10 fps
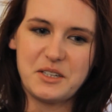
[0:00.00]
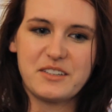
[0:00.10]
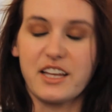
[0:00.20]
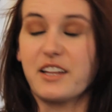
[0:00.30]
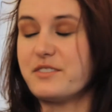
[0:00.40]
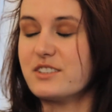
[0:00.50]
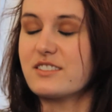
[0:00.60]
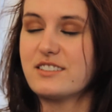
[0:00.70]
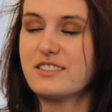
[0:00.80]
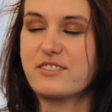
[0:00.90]
Sally Field,
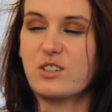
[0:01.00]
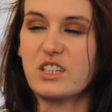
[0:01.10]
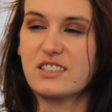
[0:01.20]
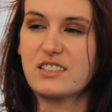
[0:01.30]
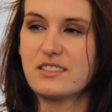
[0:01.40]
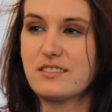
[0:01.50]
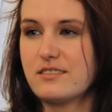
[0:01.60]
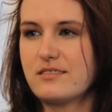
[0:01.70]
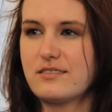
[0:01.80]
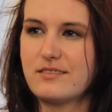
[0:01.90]
of course,
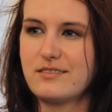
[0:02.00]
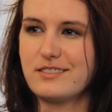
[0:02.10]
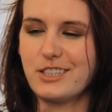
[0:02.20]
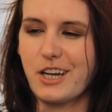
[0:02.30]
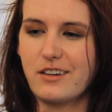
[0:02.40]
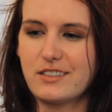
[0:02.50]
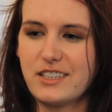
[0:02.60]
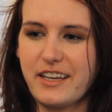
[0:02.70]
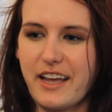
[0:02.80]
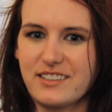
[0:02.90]

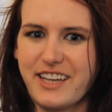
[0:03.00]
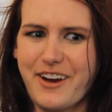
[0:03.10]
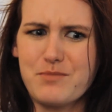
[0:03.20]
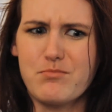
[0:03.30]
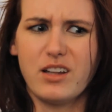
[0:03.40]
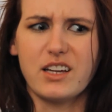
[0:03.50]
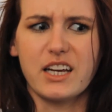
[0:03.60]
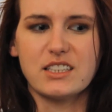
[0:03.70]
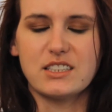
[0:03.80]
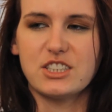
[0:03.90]
and Carey
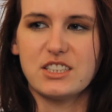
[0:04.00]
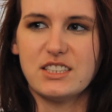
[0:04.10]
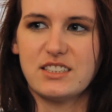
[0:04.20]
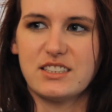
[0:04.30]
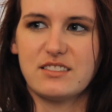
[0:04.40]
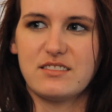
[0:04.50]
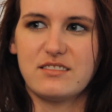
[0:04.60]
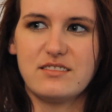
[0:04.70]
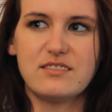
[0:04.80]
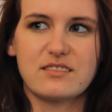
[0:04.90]
Mulligan. She's
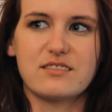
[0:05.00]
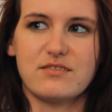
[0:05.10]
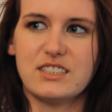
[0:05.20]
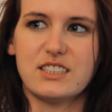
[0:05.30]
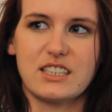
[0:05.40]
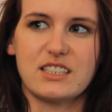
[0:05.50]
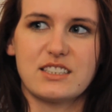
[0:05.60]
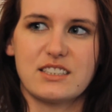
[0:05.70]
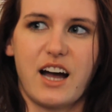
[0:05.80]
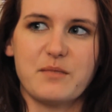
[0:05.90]
really
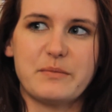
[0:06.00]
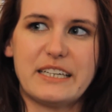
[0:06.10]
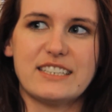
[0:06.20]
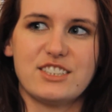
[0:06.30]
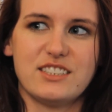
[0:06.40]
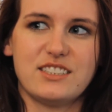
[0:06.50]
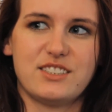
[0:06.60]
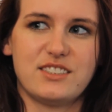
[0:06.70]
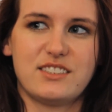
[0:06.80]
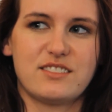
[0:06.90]
got me.
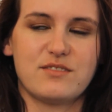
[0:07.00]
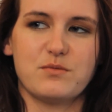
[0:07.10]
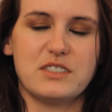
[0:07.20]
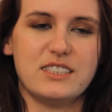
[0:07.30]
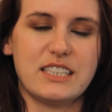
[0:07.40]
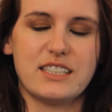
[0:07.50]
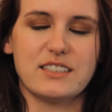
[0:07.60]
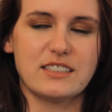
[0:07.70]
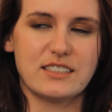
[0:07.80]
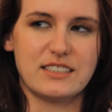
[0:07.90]
She's
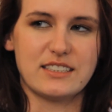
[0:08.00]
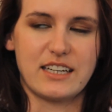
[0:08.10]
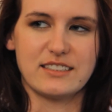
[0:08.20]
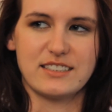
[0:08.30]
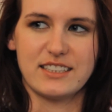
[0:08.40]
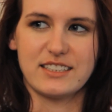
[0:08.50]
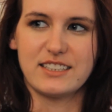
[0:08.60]
ridiculously talented.